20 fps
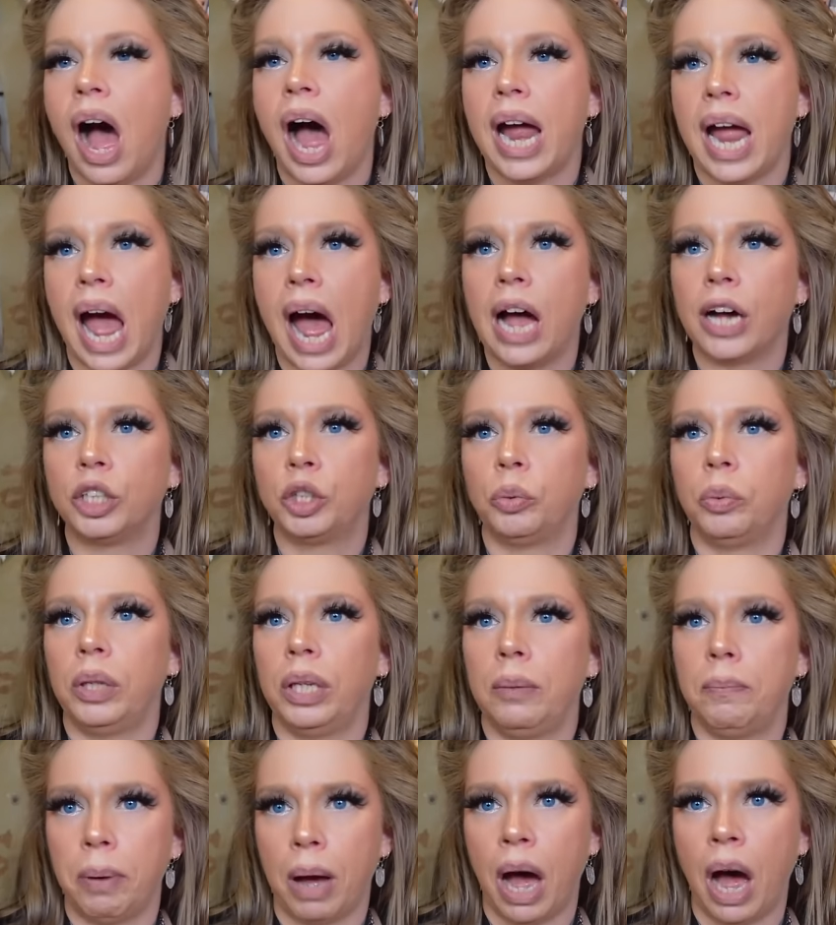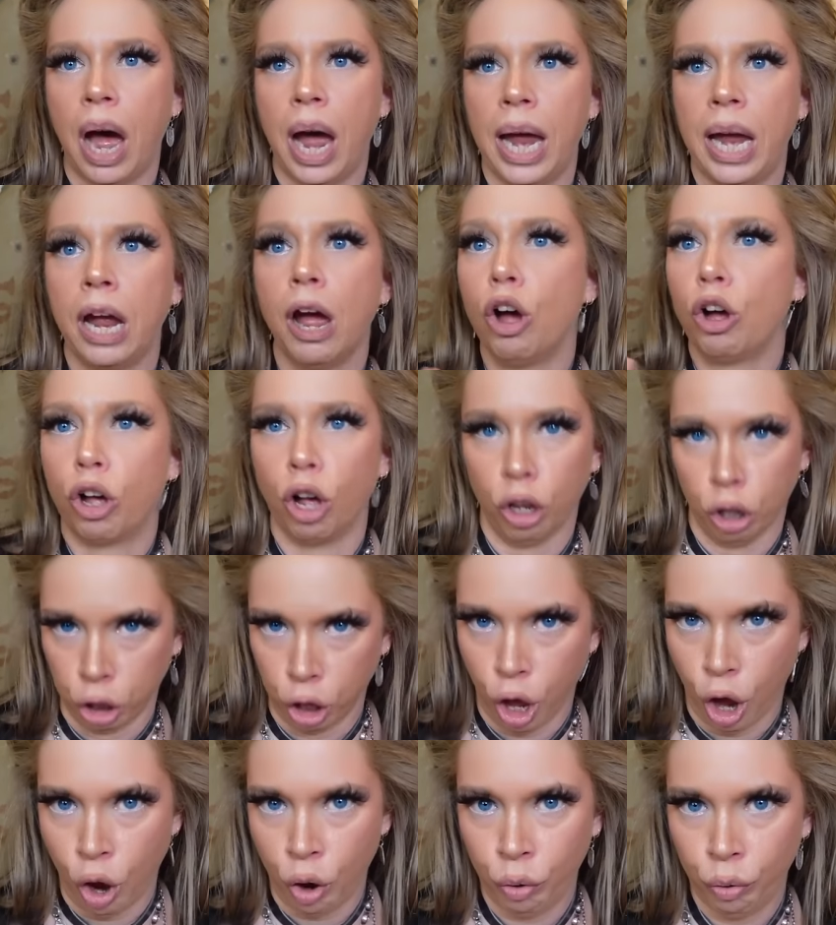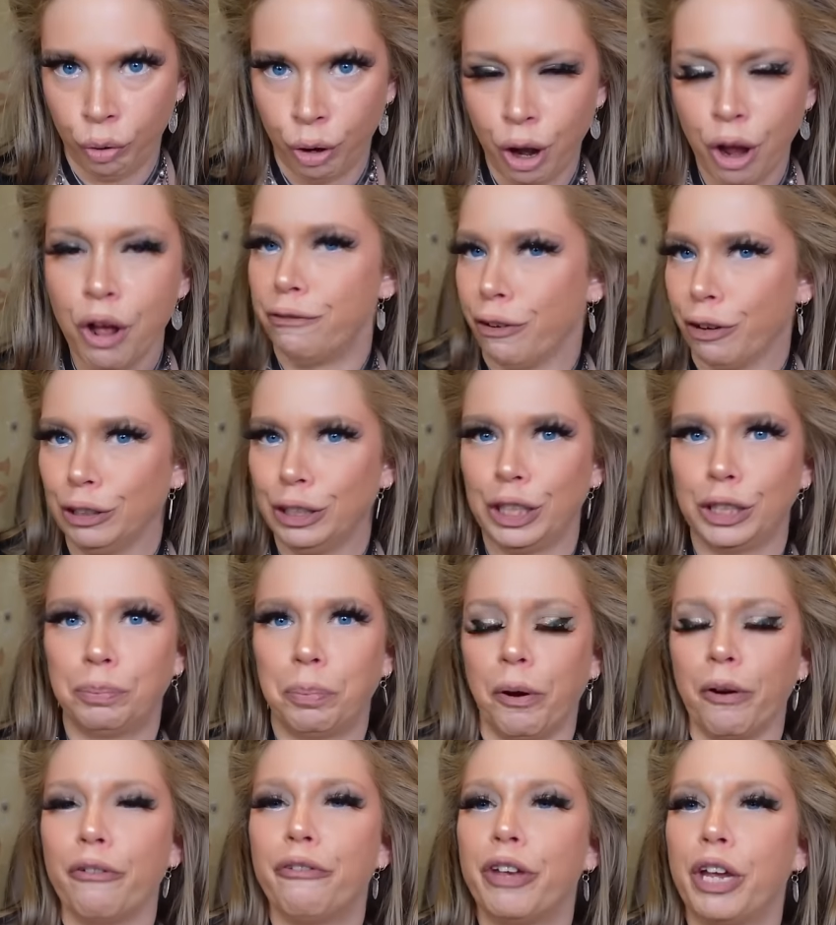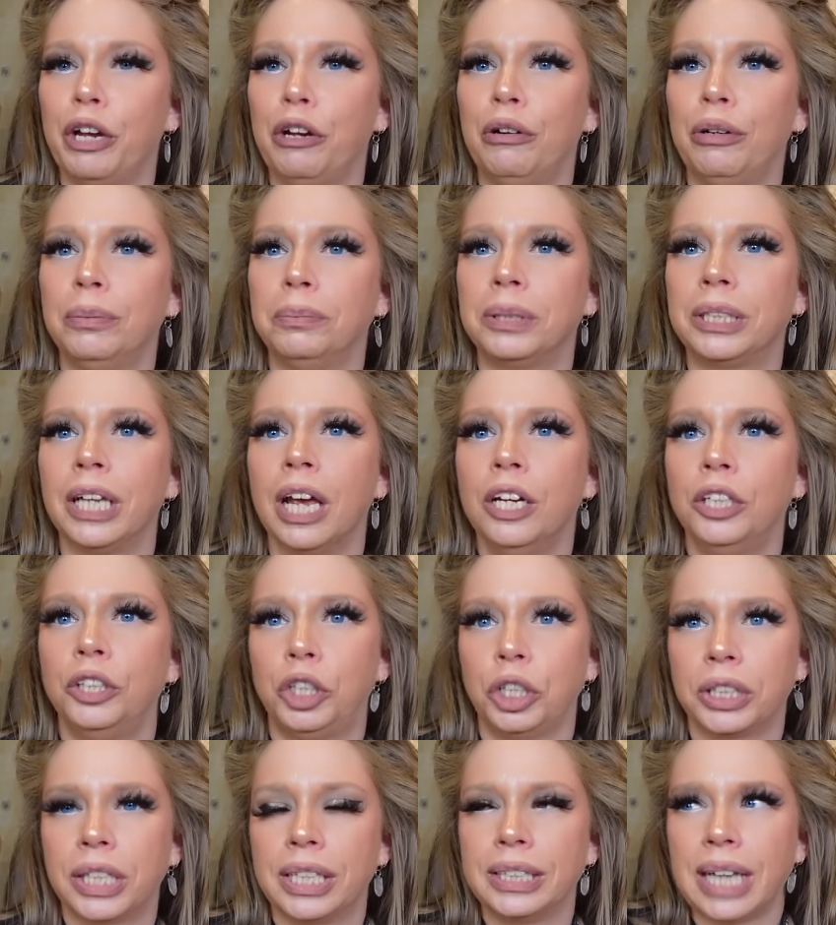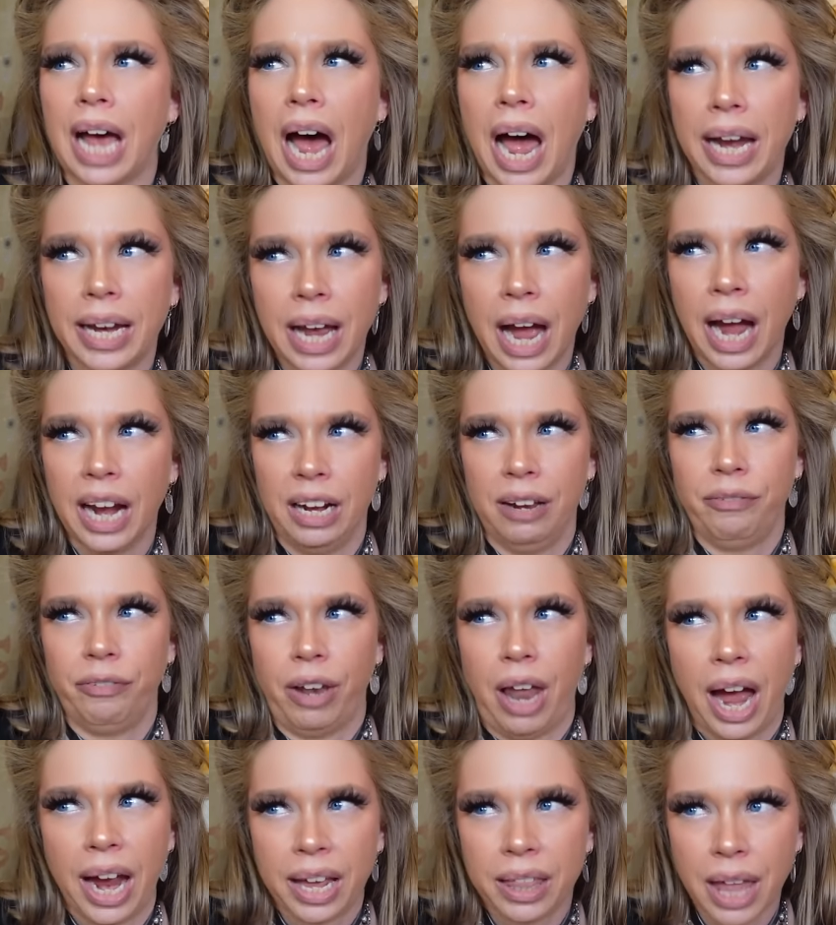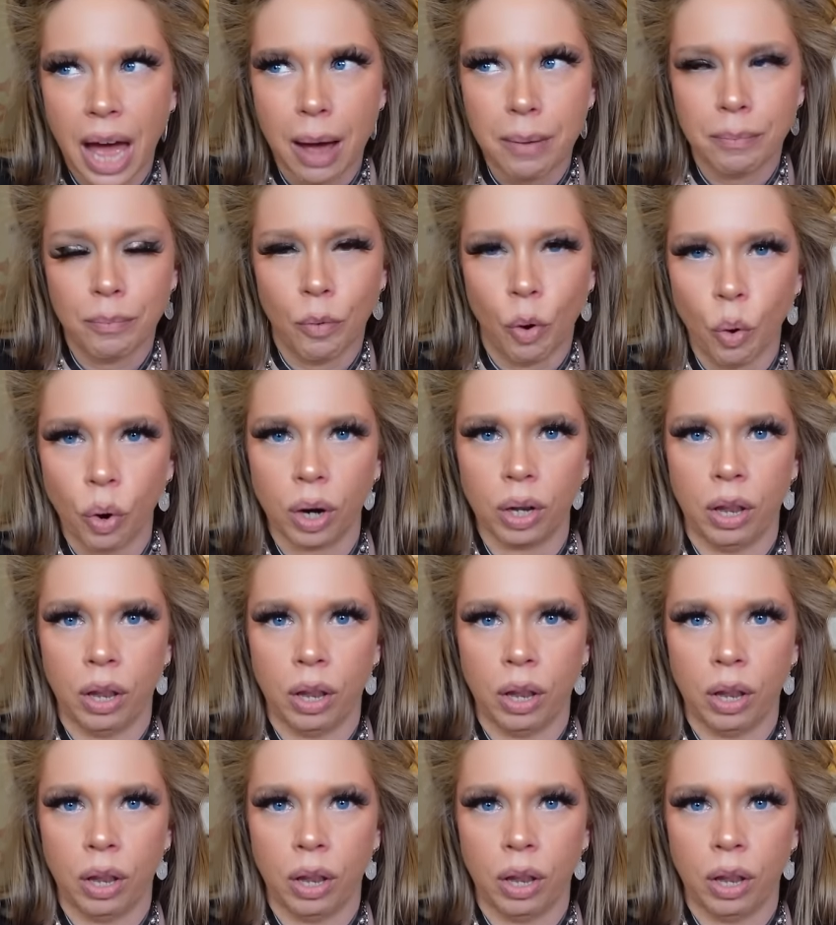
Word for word: I actually buy cologne versus perfumes just because I kind of like that more